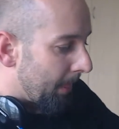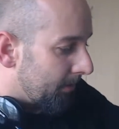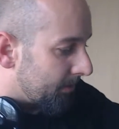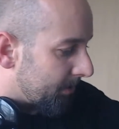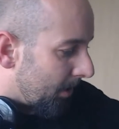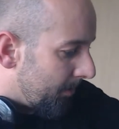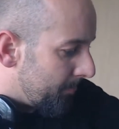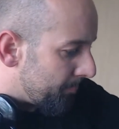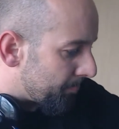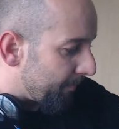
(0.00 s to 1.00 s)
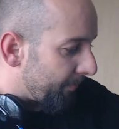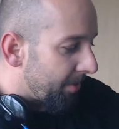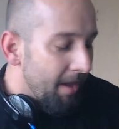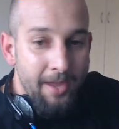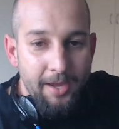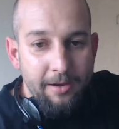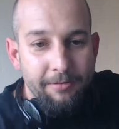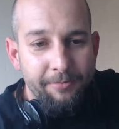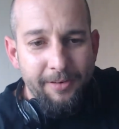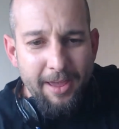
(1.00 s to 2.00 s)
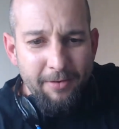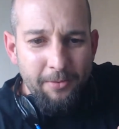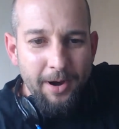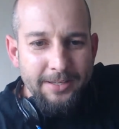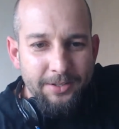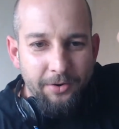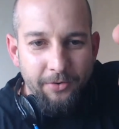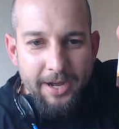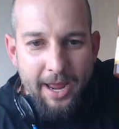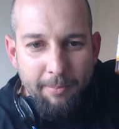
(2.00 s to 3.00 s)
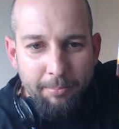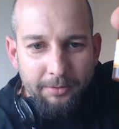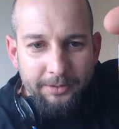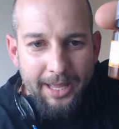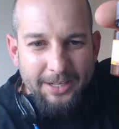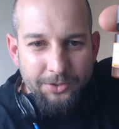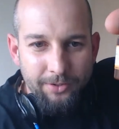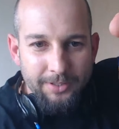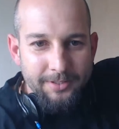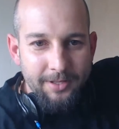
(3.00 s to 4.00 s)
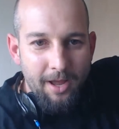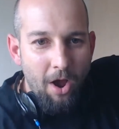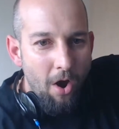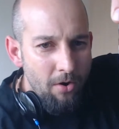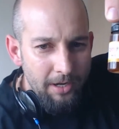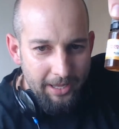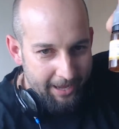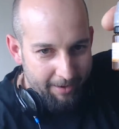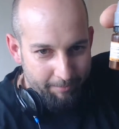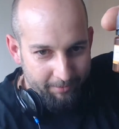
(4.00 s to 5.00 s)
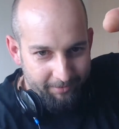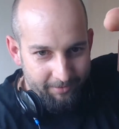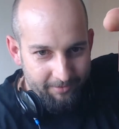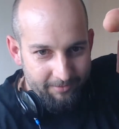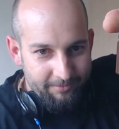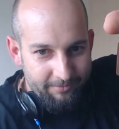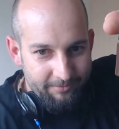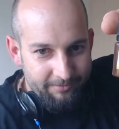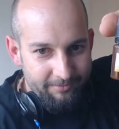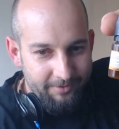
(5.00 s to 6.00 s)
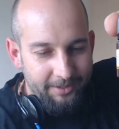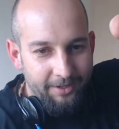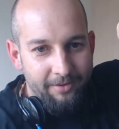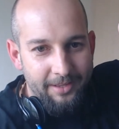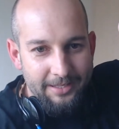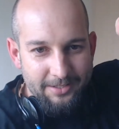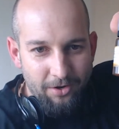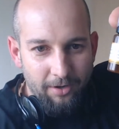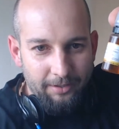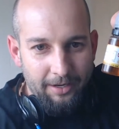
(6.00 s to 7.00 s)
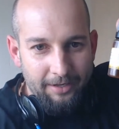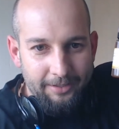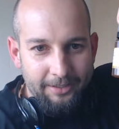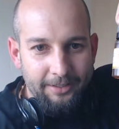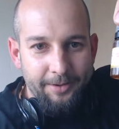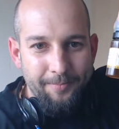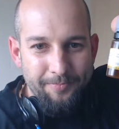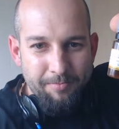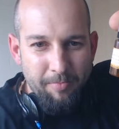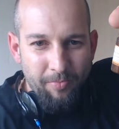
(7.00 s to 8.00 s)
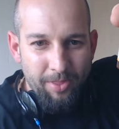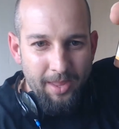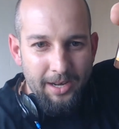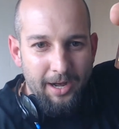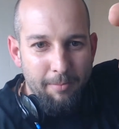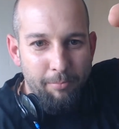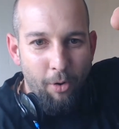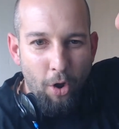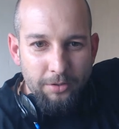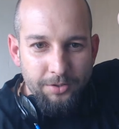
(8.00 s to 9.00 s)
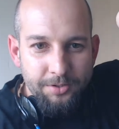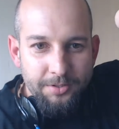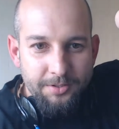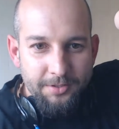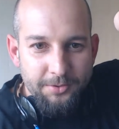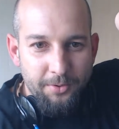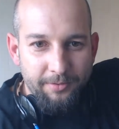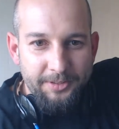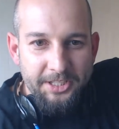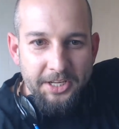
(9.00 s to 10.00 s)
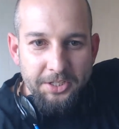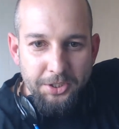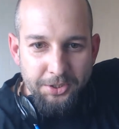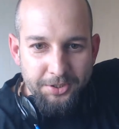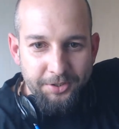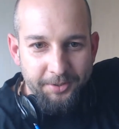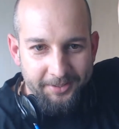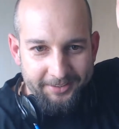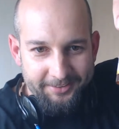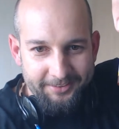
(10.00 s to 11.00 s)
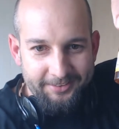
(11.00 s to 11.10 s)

So, Flavor West Green Apple Natural is the only apple, you know, that's got like a bronze sort of tinge to it.